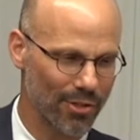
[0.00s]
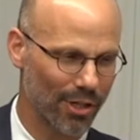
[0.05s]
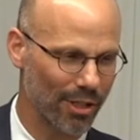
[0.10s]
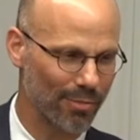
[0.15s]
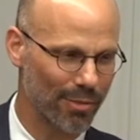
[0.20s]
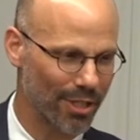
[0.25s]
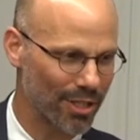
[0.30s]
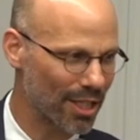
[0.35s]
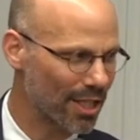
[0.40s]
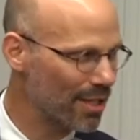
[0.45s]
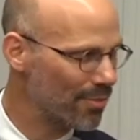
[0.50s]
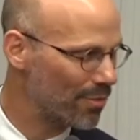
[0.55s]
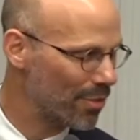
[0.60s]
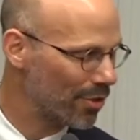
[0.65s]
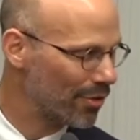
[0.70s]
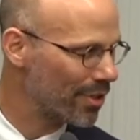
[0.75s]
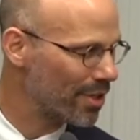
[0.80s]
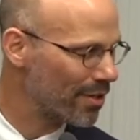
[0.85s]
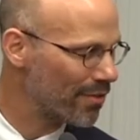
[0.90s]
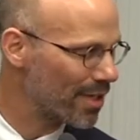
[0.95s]
all about the
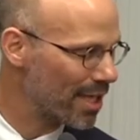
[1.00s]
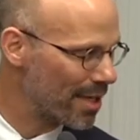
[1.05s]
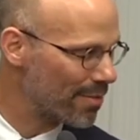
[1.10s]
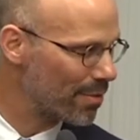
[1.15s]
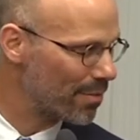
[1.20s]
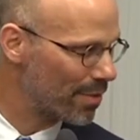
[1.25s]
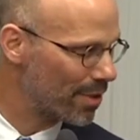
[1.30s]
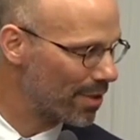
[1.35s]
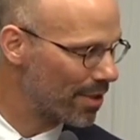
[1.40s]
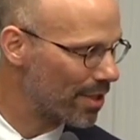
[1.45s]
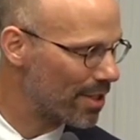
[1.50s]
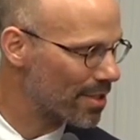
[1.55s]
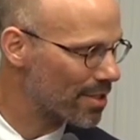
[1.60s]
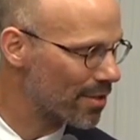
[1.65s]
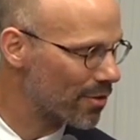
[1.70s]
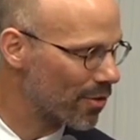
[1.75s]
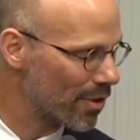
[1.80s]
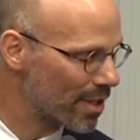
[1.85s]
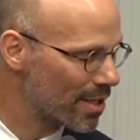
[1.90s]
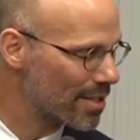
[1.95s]
building of capabilities,
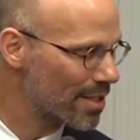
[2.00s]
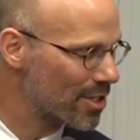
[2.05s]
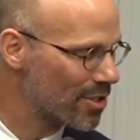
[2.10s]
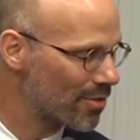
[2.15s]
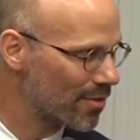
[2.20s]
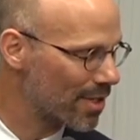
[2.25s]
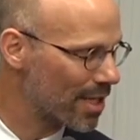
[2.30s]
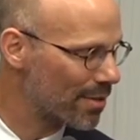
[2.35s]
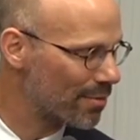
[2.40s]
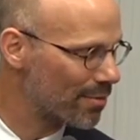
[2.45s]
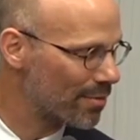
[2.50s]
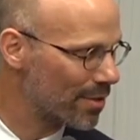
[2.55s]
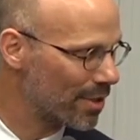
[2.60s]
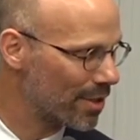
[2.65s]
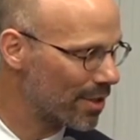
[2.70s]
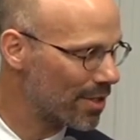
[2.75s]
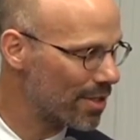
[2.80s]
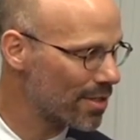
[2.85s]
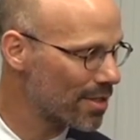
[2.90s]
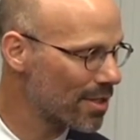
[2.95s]
the organizational
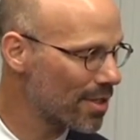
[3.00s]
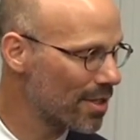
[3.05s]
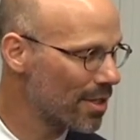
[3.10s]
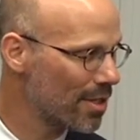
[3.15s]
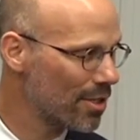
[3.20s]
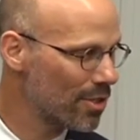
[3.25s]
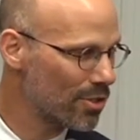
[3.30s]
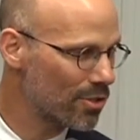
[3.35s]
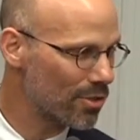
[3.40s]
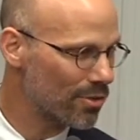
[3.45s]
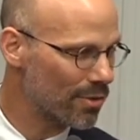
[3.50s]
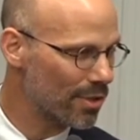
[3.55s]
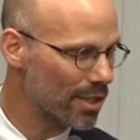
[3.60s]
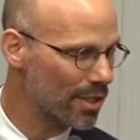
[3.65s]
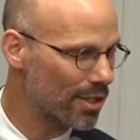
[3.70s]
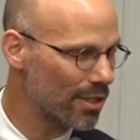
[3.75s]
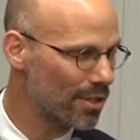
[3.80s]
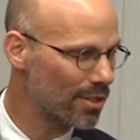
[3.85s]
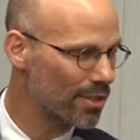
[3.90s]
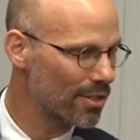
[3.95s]
capabilities to,
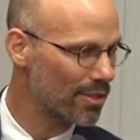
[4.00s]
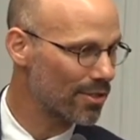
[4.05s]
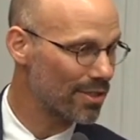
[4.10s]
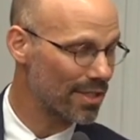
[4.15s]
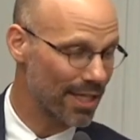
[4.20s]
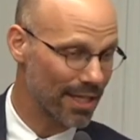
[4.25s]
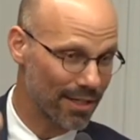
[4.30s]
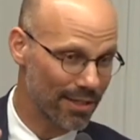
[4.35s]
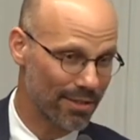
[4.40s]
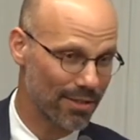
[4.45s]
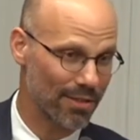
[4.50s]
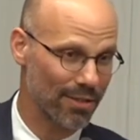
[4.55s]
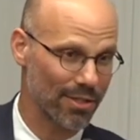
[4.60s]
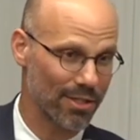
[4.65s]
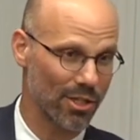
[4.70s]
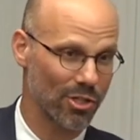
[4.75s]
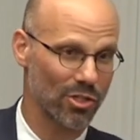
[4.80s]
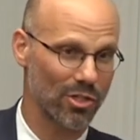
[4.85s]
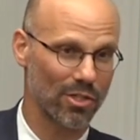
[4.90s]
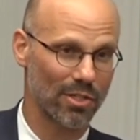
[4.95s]
uh, to take
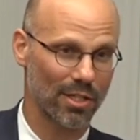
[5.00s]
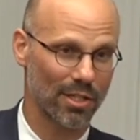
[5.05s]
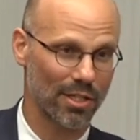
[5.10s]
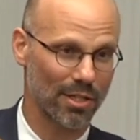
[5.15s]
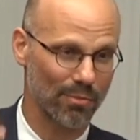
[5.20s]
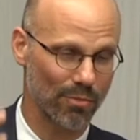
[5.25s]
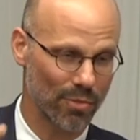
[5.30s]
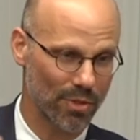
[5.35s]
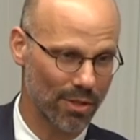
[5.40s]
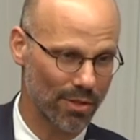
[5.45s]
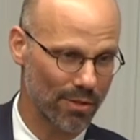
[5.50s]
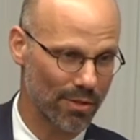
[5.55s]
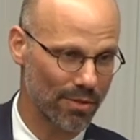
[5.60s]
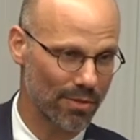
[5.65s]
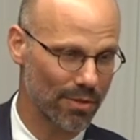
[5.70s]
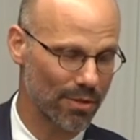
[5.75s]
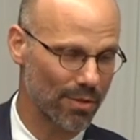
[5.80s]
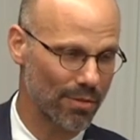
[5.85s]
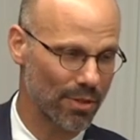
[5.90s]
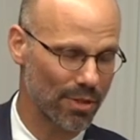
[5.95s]
decisions and to, to,
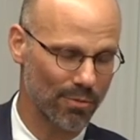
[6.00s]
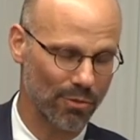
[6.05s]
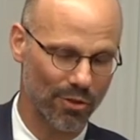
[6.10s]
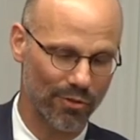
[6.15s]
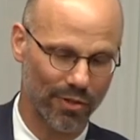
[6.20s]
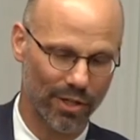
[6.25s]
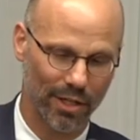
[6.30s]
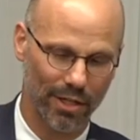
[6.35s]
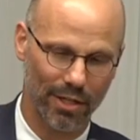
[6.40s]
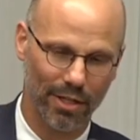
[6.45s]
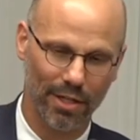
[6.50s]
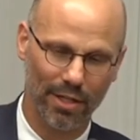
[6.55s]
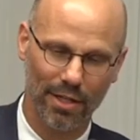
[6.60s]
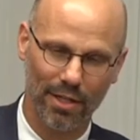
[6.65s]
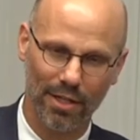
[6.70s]
to, to move on.